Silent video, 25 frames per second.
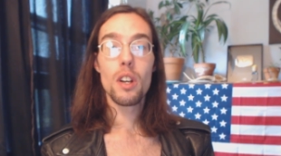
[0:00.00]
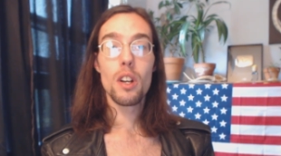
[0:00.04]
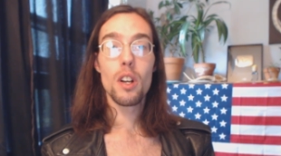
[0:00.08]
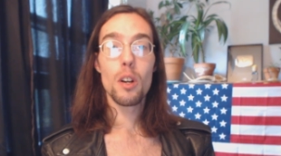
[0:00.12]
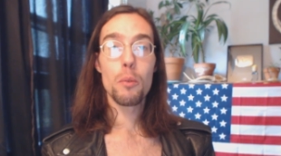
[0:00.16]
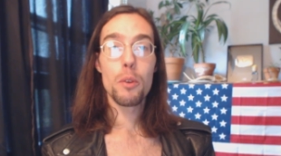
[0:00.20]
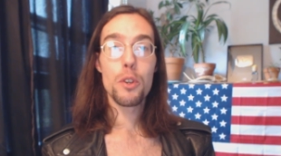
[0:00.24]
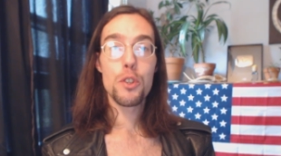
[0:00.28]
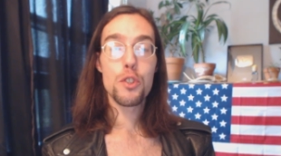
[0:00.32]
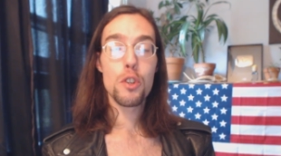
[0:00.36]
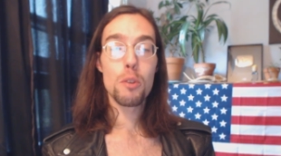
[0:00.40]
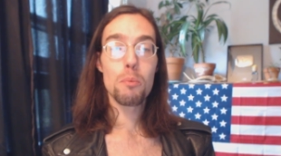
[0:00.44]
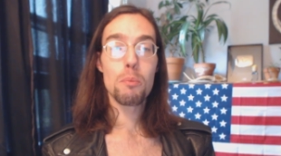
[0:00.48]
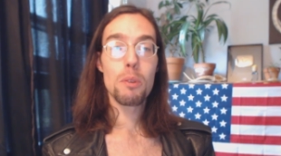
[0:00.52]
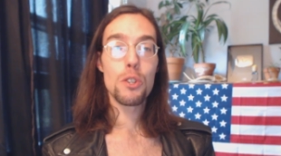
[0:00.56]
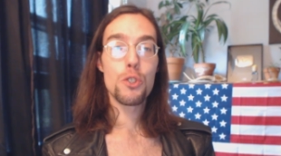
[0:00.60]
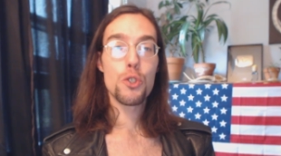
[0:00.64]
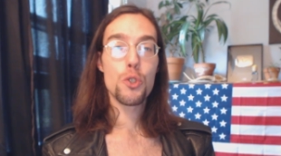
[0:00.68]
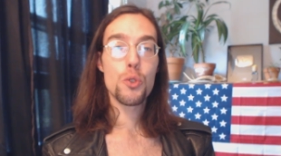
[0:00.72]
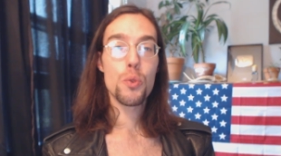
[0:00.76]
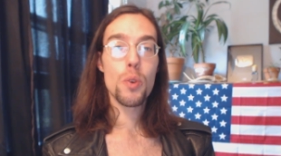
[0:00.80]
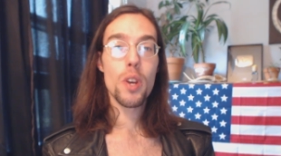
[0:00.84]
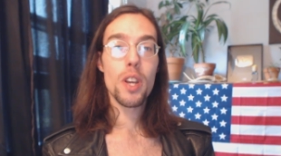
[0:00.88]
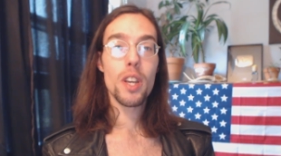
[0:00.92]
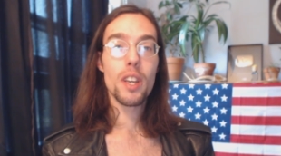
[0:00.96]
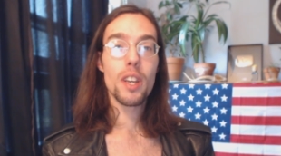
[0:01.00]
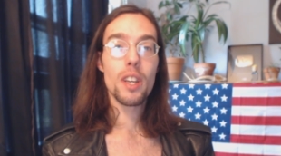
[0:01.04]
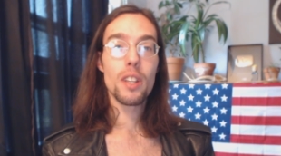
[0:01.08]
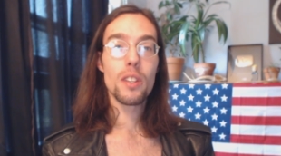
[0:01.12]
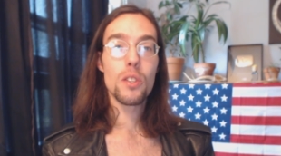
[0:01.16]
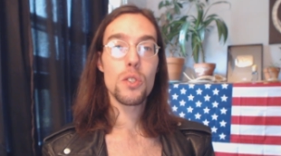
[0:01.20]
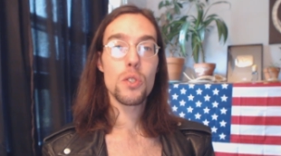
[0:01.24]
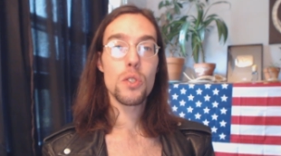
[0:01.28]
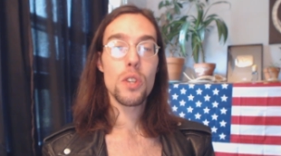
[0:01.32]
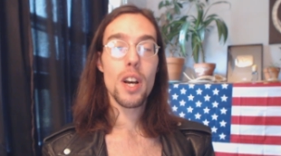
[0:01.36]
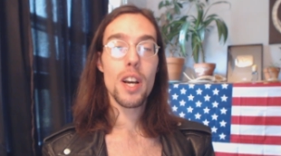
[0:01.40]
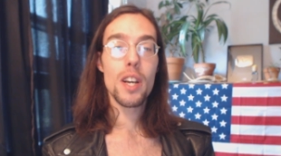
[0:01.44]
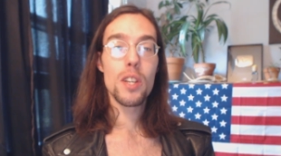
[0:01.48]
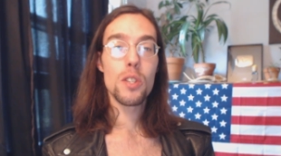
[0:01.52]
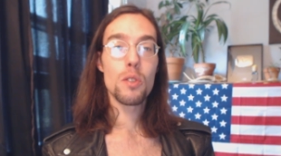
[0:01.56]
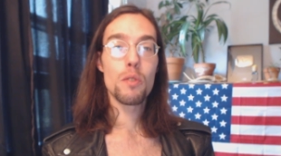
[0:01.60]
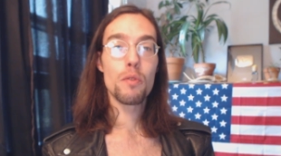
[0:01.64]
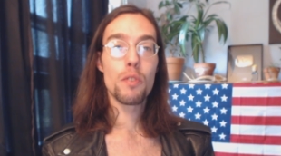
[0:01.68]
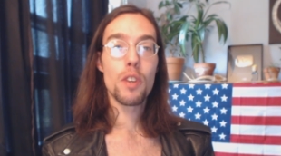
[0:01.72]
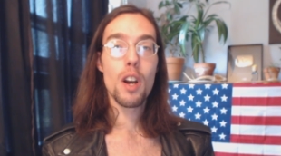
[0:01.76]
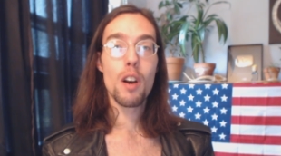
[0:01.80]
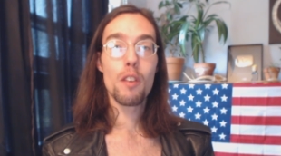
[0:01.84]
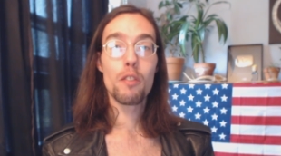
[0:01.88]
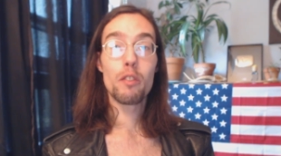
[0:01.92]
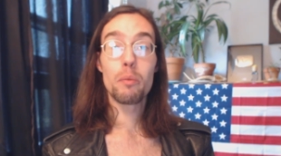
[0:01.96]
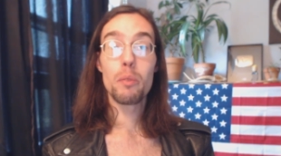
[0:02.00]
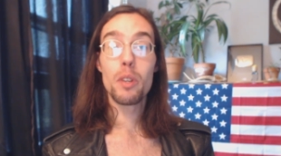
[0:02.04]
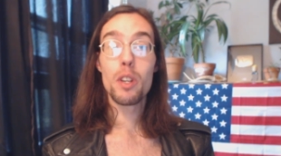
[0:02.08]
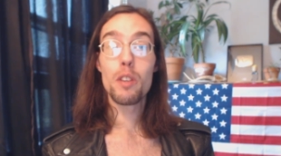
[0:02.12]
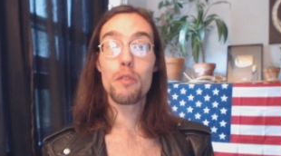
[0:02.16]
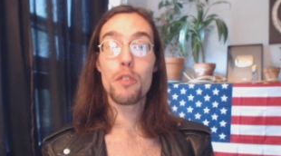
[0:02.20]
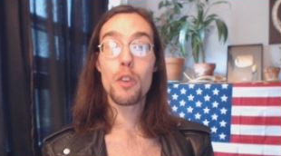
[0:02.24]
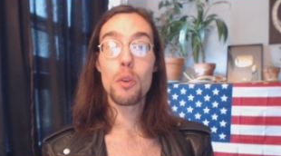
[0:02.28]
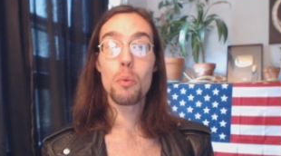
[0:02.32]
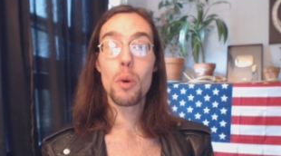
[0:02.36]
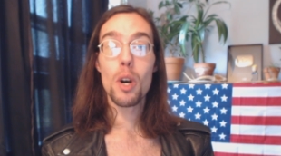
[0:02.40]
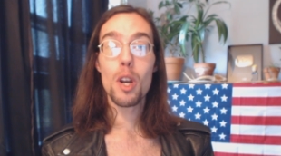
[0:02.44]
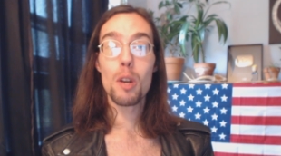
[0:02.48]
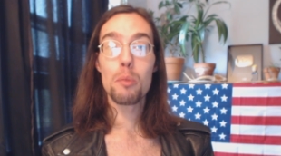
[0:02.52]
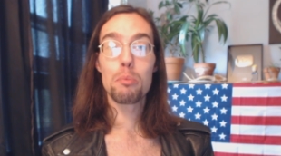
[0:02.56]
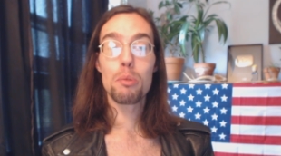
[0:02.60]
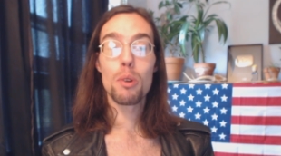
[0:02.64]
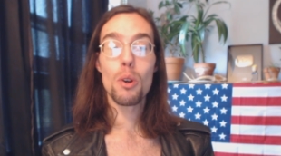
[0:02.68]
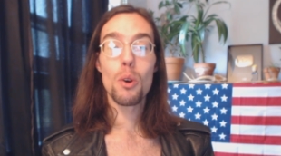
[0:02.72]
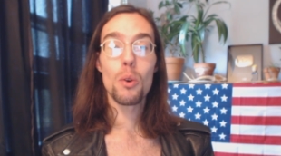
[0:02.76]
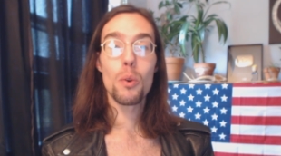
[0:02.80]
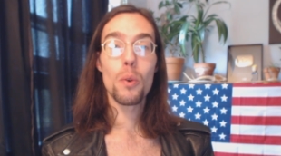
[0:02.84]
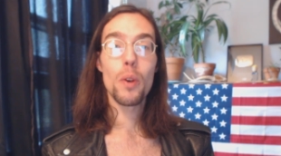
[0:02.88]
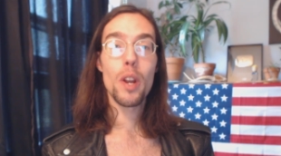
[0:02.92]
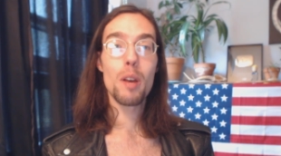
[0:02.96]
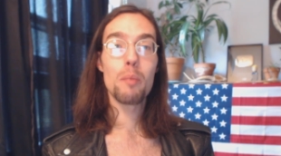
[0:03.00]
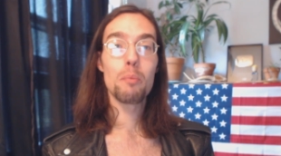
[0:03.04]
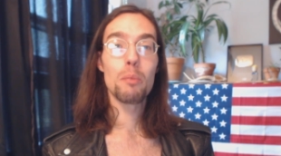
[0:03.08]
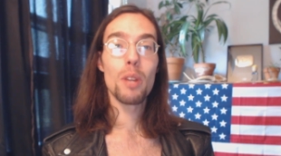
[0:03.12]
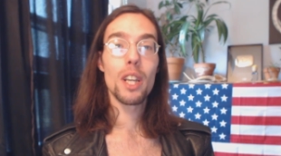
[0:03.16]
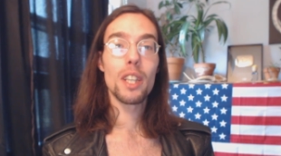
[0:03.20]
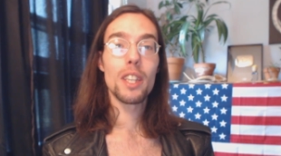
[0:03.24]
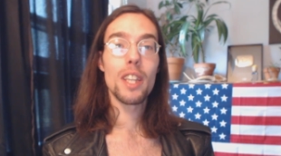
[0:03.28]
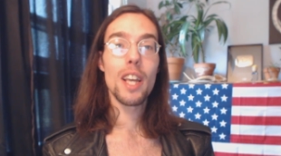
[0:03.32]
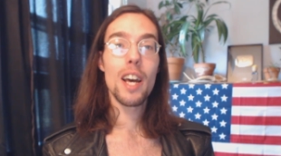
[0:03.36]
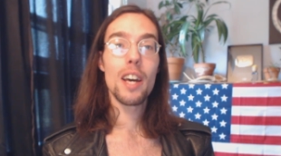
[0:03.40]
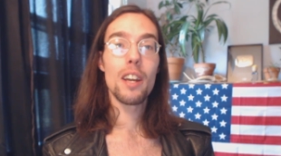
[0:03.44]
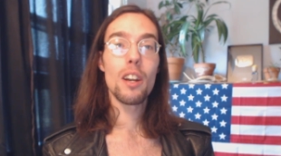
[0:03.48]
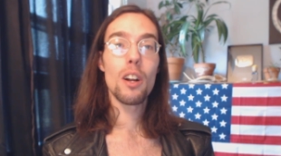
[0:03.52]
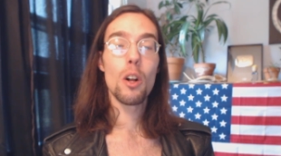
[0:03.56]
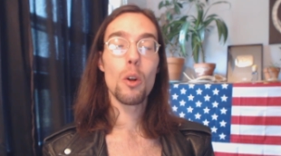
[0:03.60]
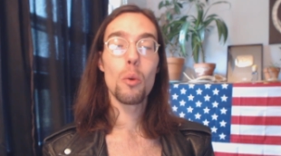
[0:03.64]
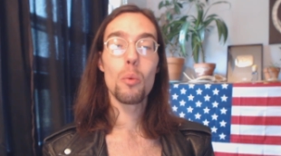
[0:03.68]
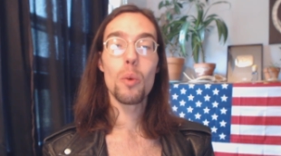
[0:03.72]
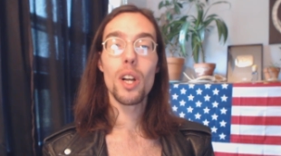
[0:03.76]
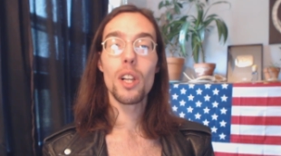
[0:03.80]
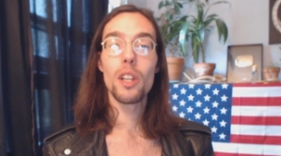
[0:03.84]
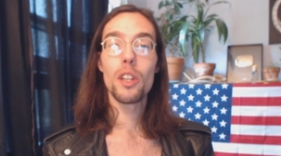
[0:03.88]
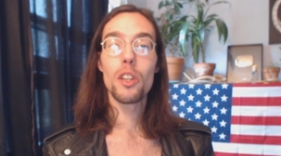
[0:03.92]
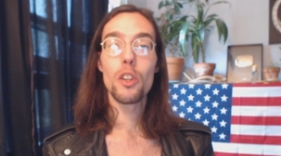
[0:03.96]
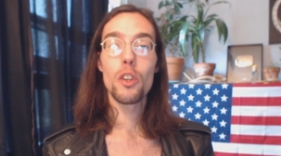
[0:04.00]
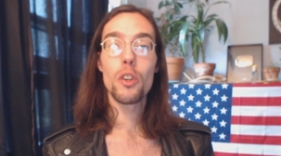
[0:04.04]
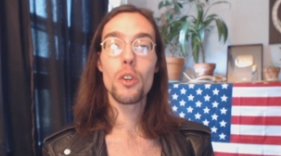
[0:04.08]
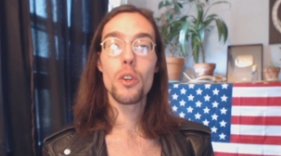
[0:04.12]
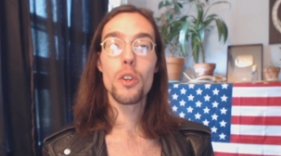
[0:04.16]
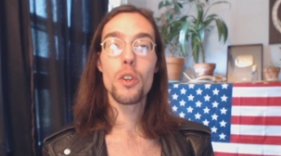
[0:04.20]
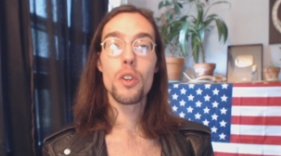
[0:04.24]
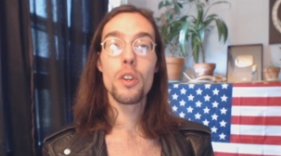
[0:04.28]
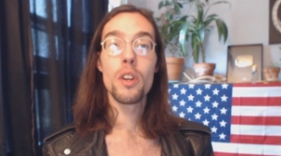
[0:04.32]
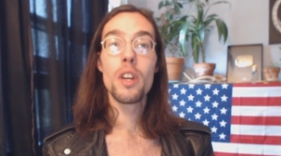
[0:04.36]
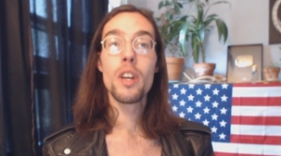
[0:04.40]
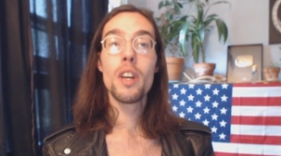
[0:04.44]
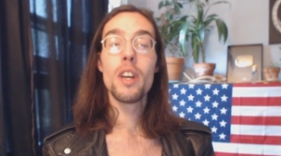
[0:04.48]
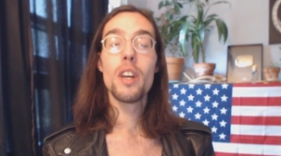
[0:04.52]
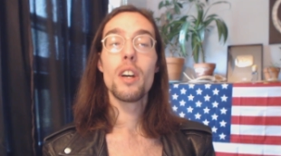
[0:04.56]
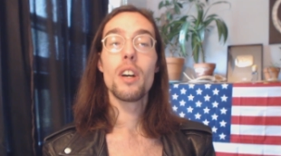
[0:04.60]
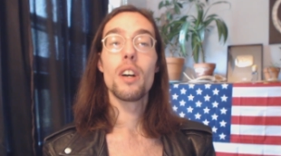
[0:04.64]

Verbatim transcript: Uh, we should be shrinking the size of government. If you want a program like that, all well and good.